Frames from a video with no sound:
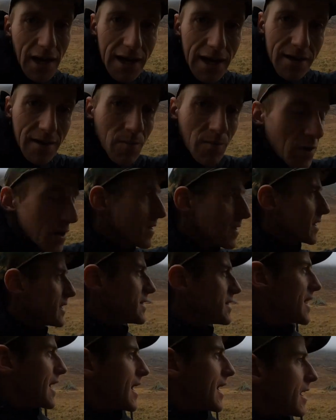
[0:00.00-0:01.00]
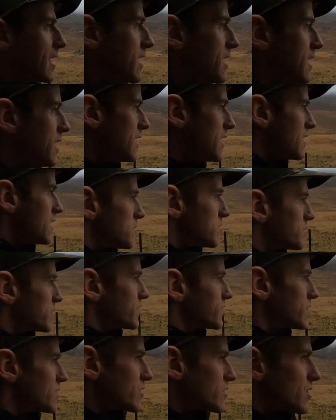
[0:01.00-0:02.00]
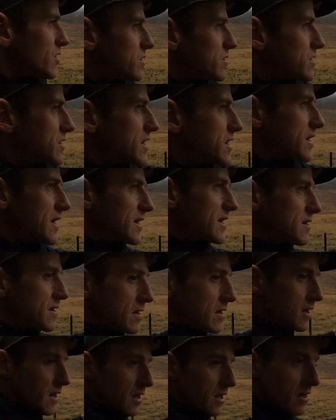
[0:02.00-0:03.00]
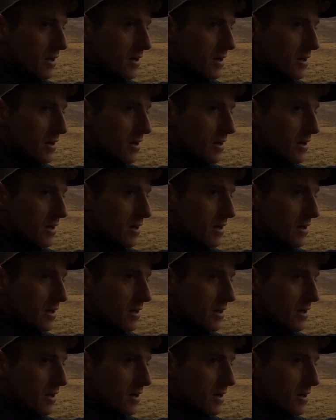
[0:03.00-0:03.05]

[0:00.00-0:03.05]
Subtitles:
hidden within that before all the green